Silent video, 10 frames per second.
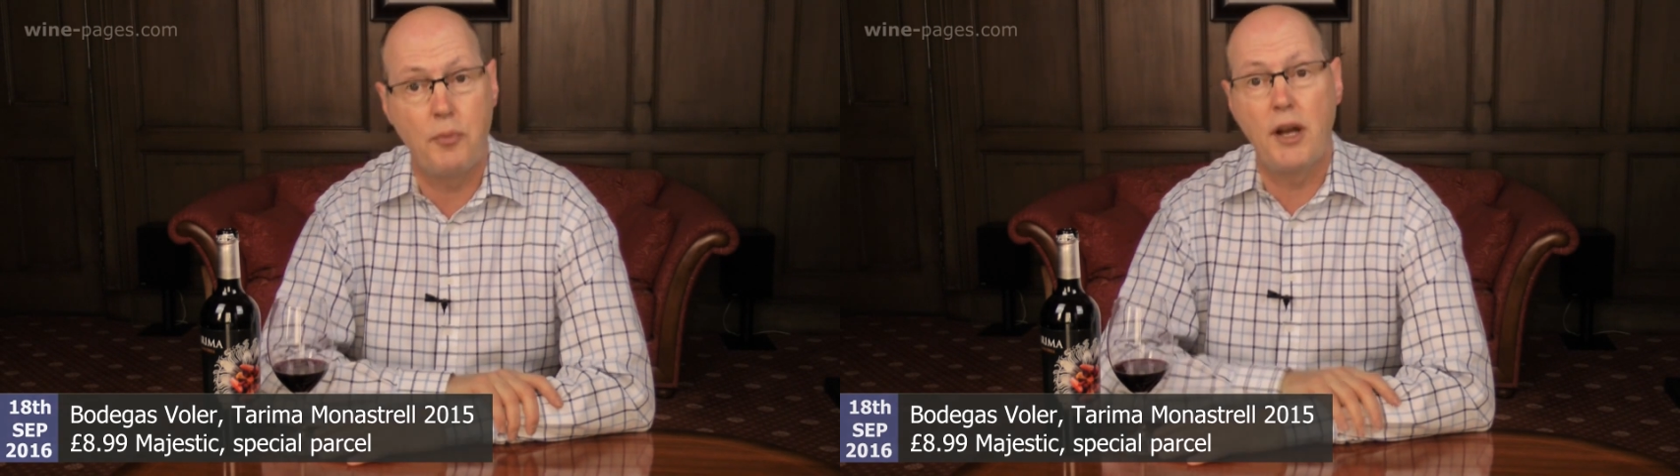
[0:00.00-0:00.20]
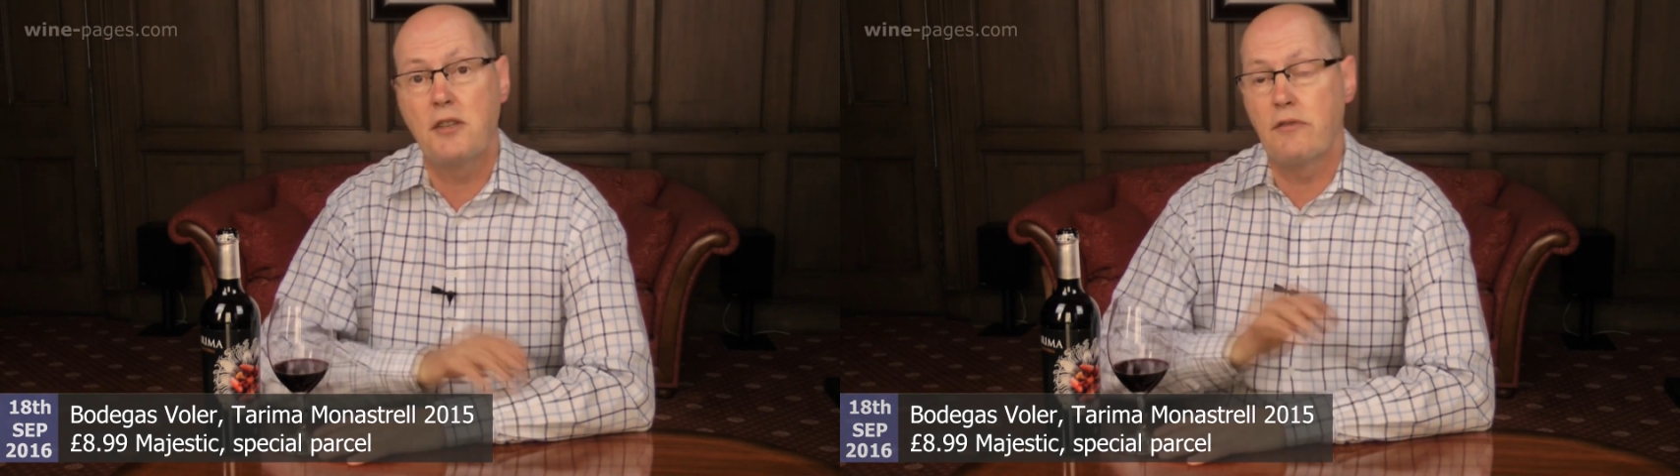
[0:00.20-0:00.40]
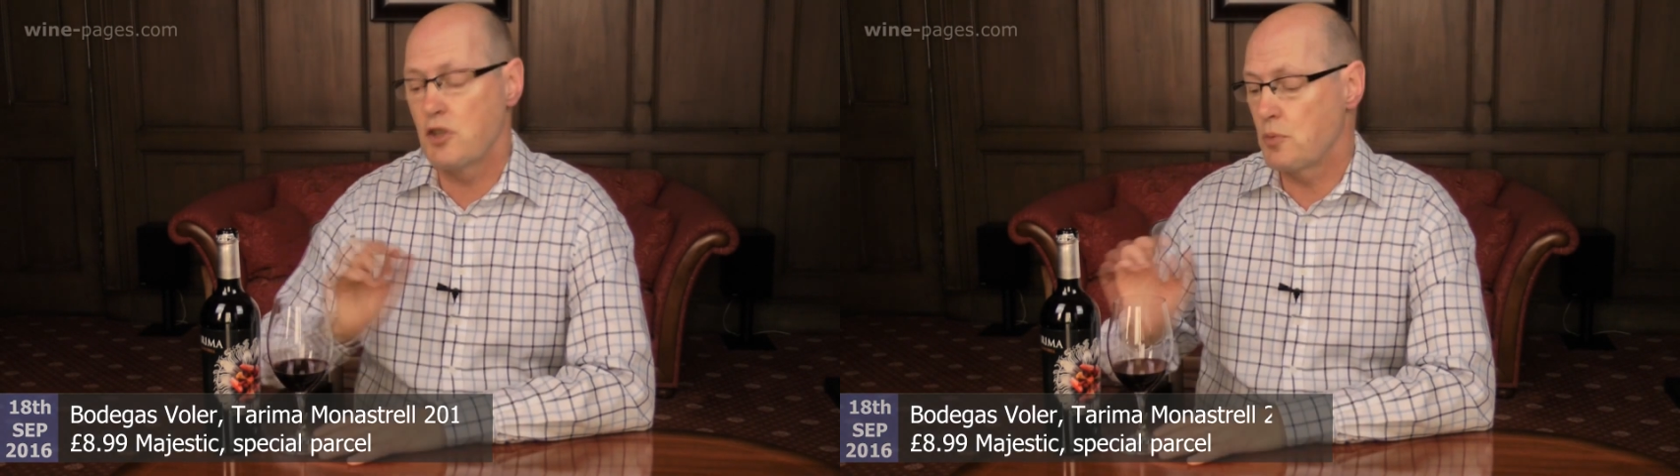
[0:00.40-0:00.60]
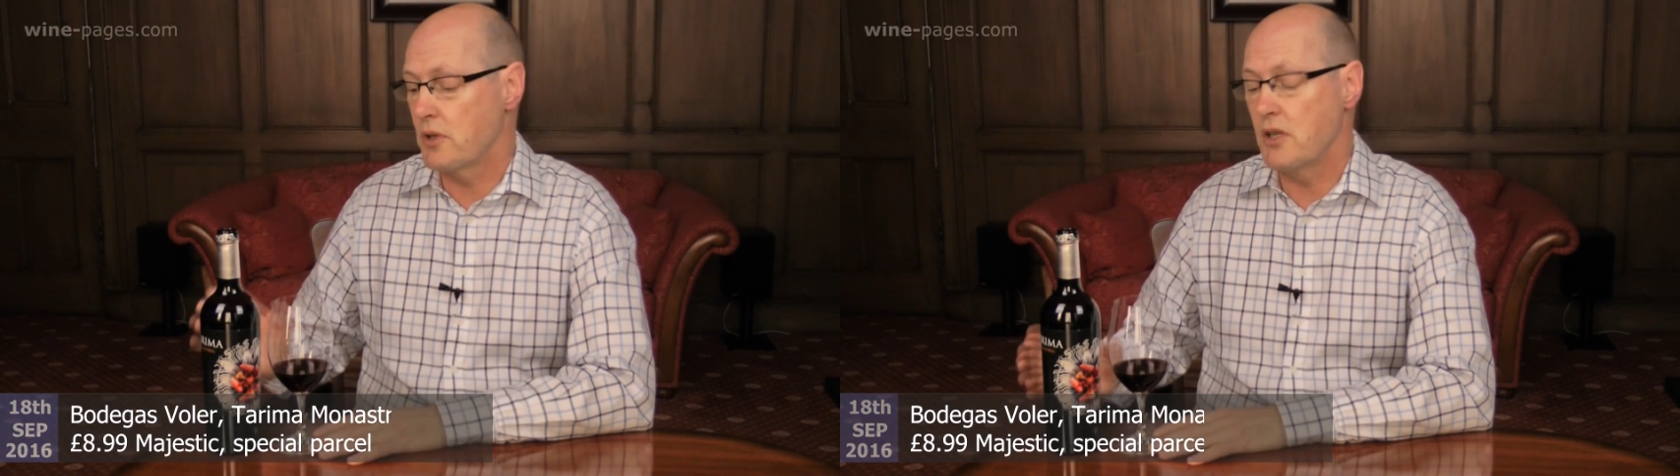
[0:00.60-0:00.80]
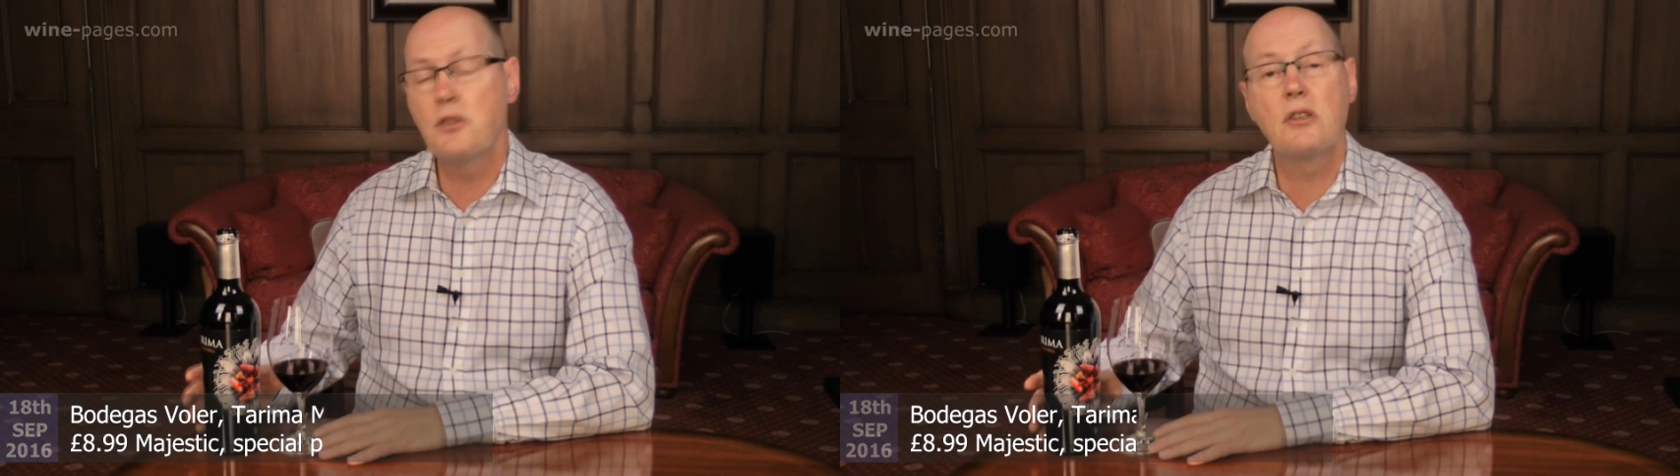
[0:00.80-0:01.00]
the price of this
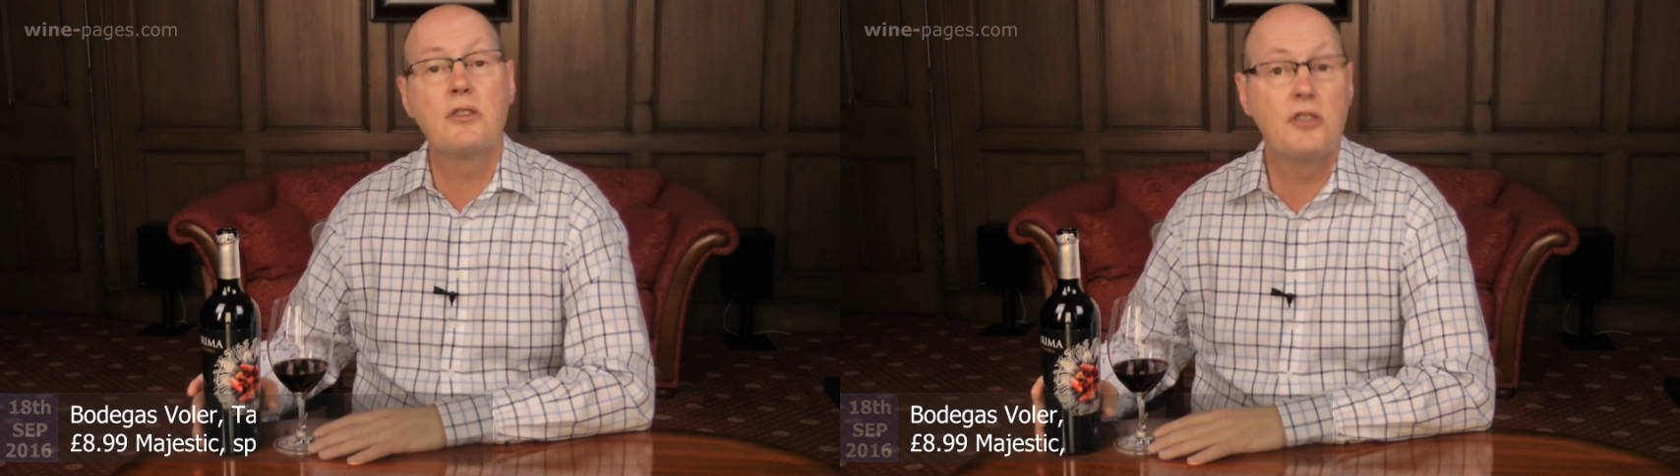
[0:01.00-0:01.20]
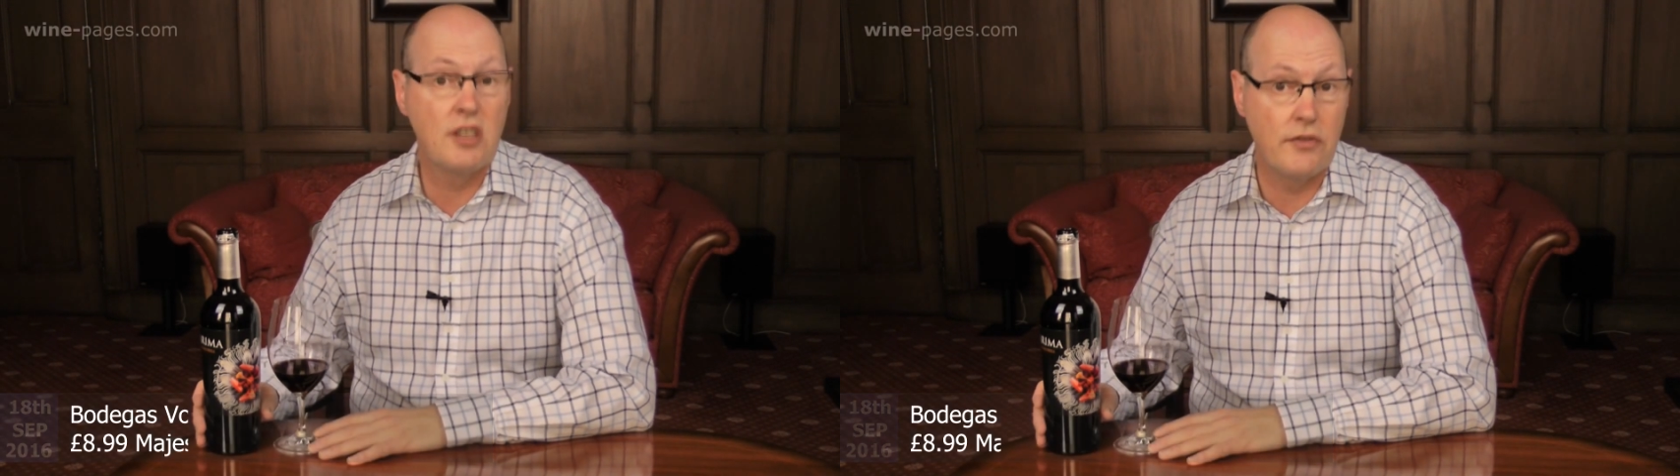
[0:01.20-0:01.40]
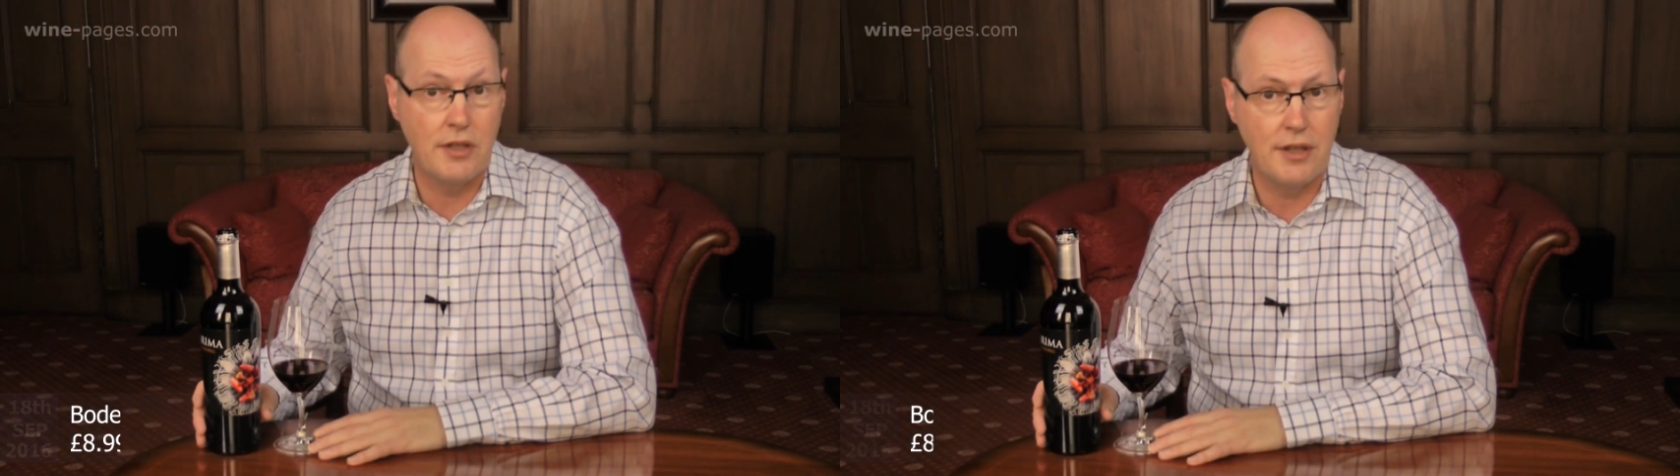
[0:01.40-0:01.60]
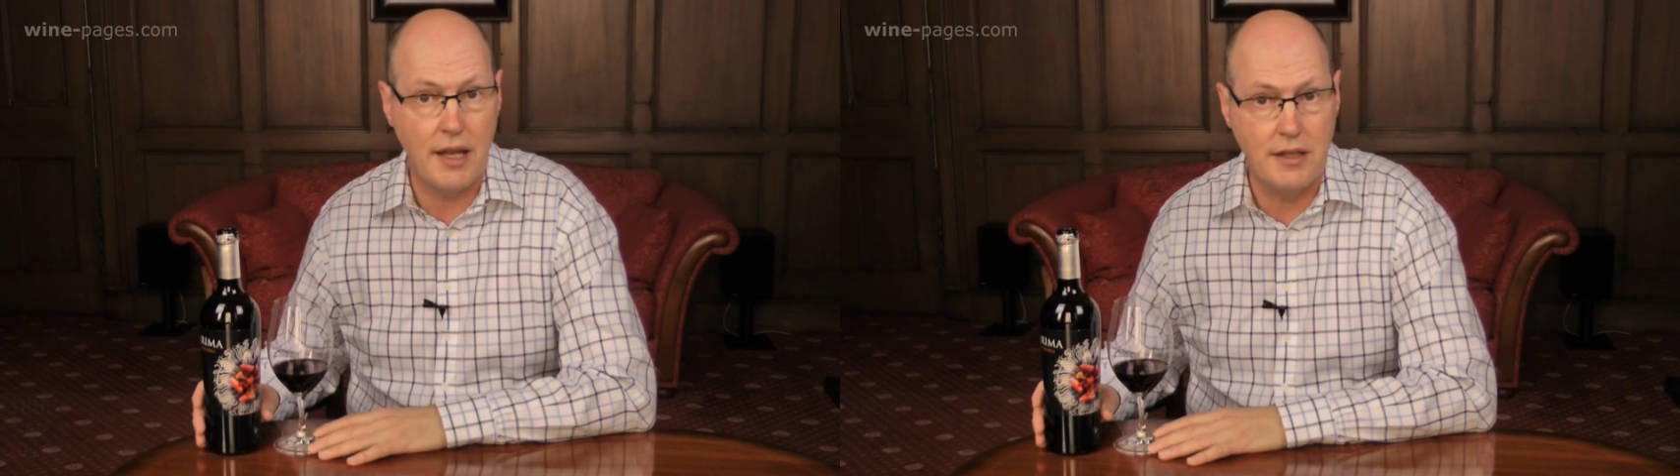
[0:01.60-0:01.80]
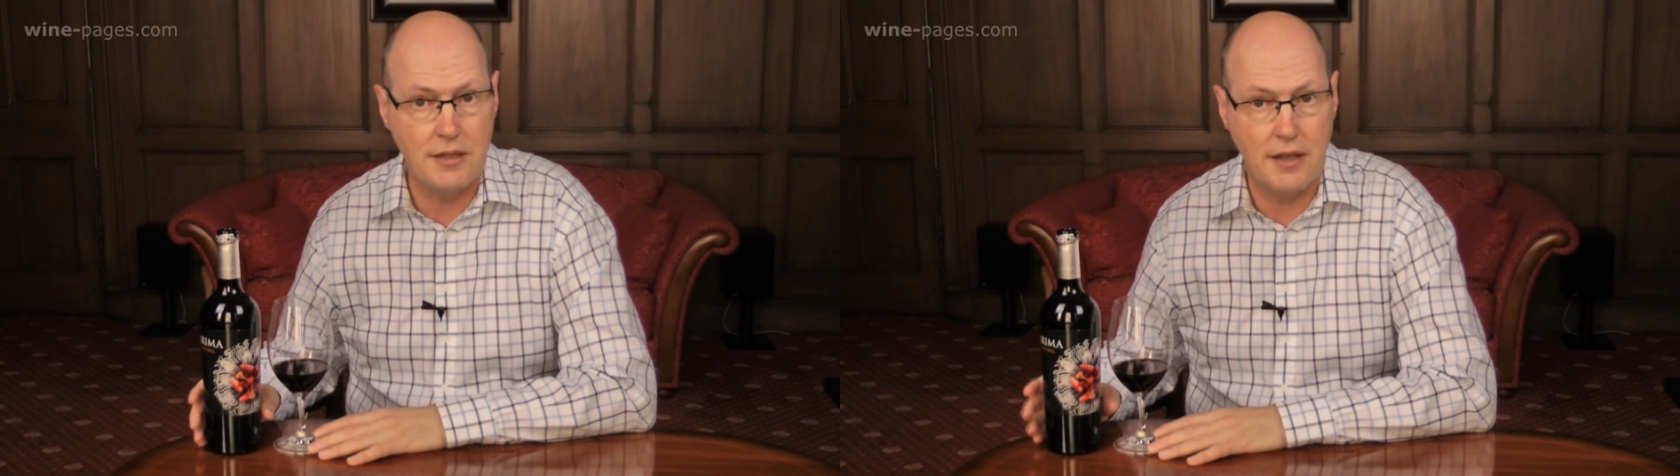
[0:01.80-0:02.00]
one is
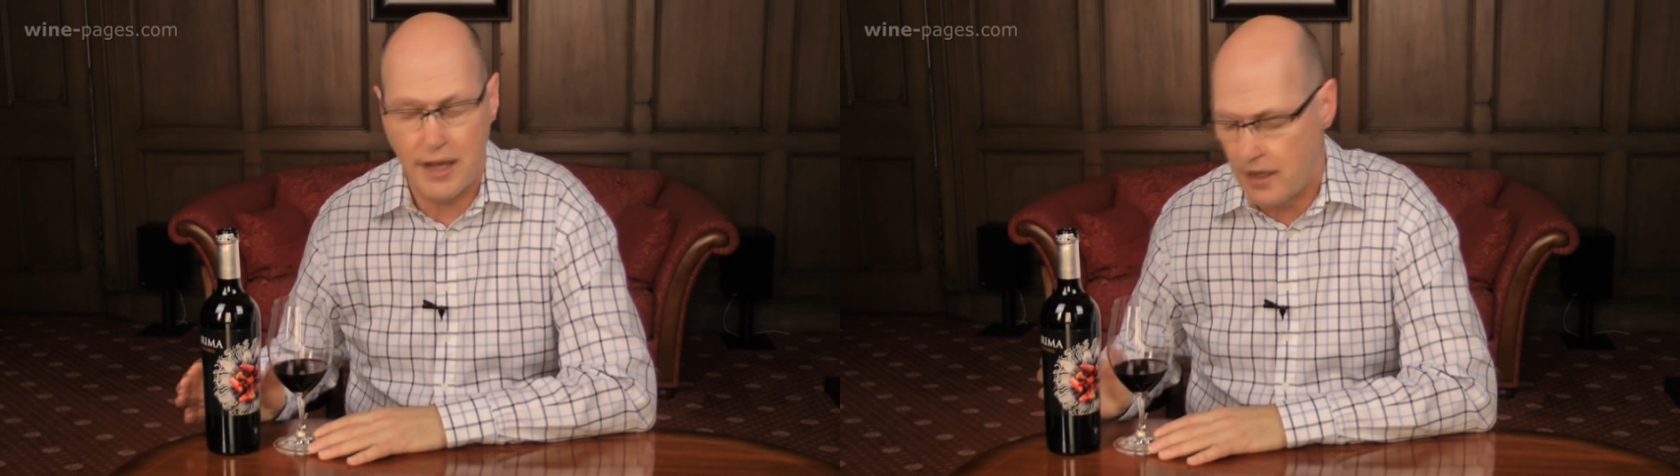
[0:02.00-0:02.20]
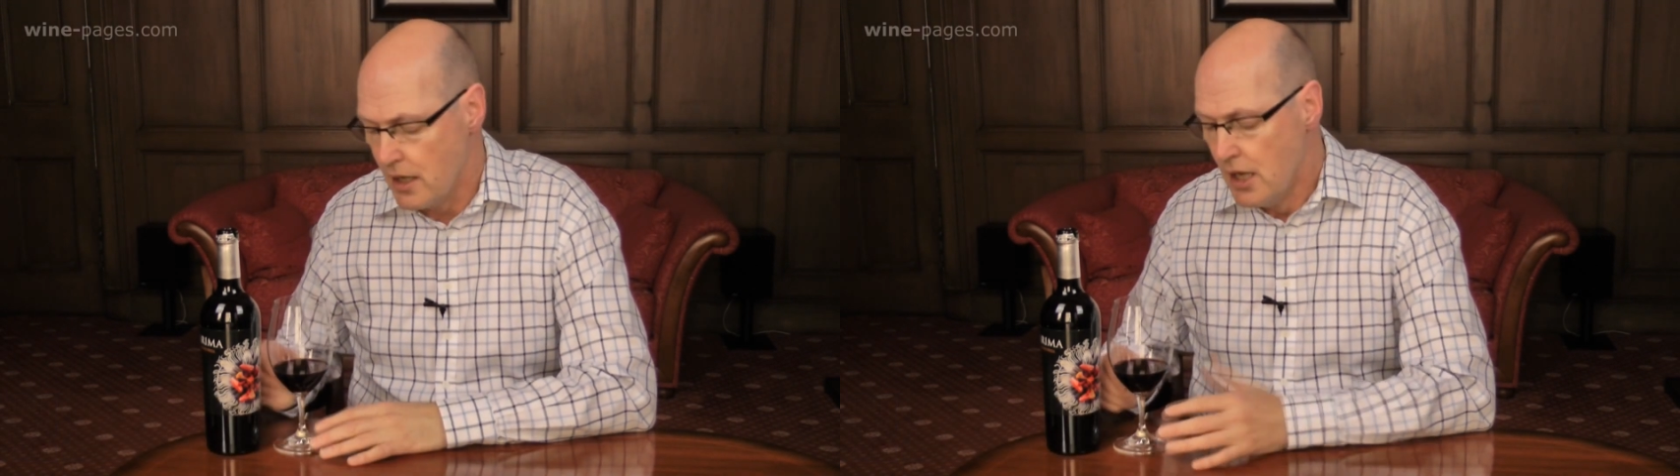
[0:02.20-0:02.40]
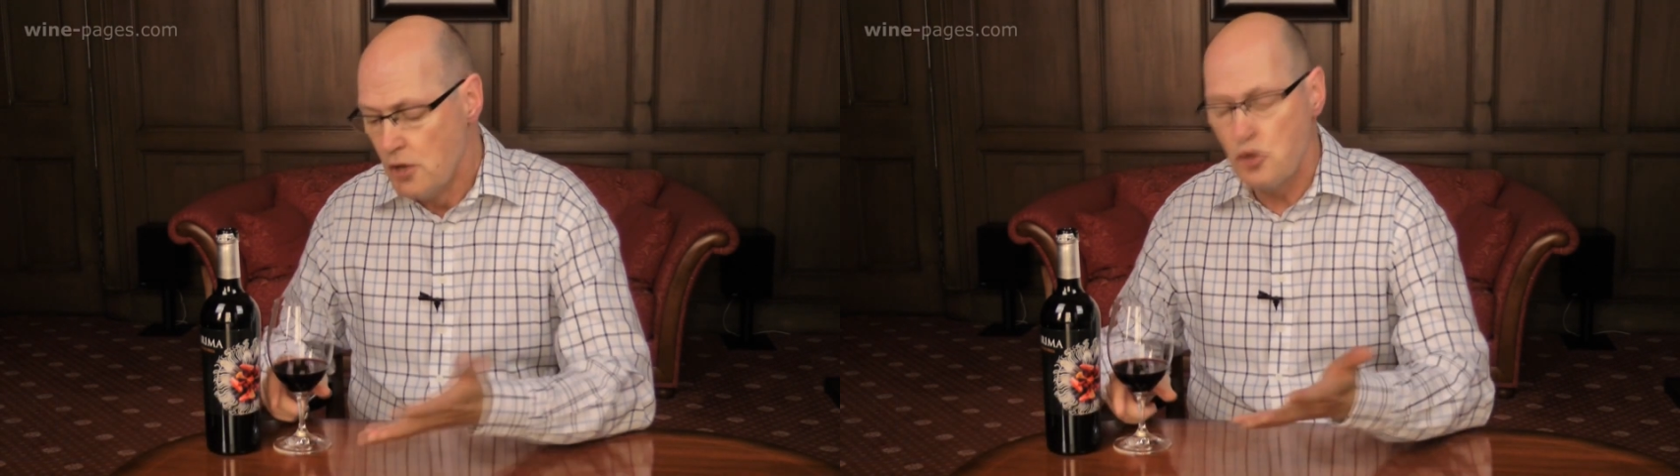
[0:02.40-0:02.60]
£7.99.